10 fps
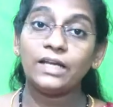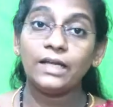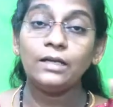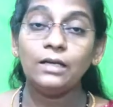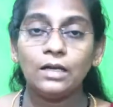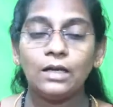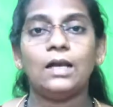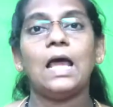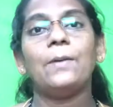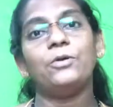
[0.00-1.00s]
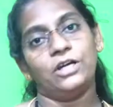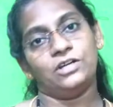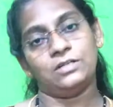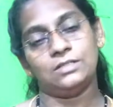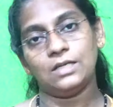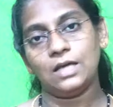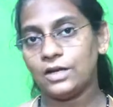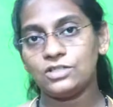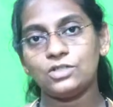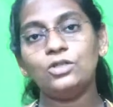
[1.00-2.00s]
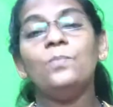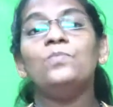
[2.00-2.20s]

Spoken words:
in laboratories, understood?